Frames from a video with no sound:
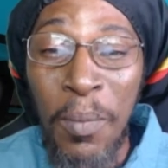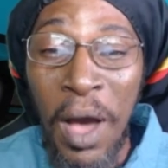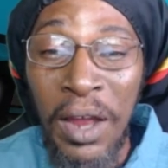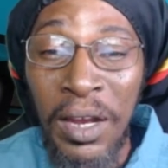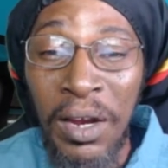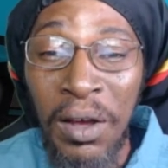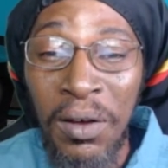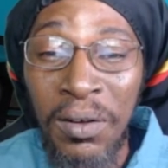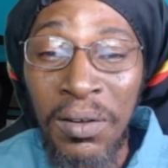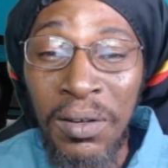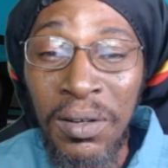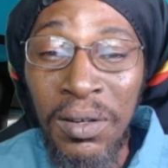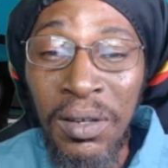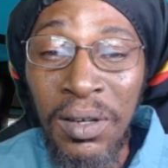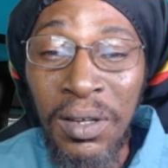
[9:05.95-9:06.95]
and
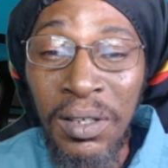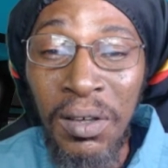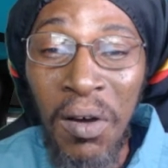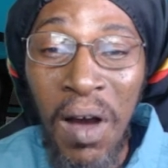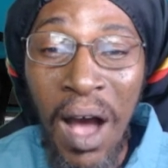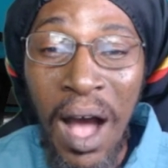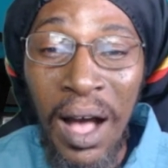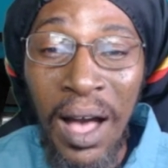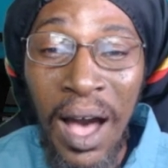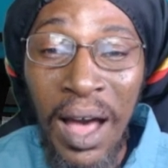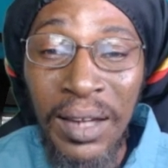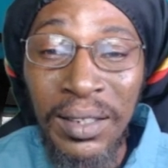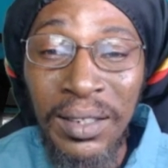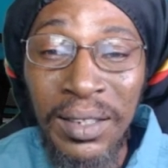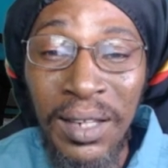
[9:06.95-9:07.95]
you are going
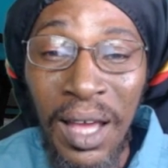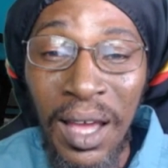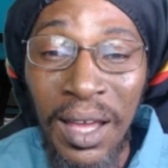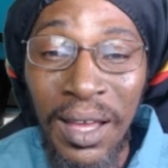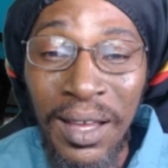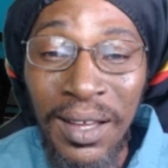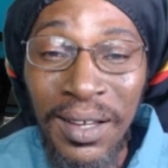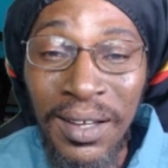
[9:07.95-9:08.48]
to take.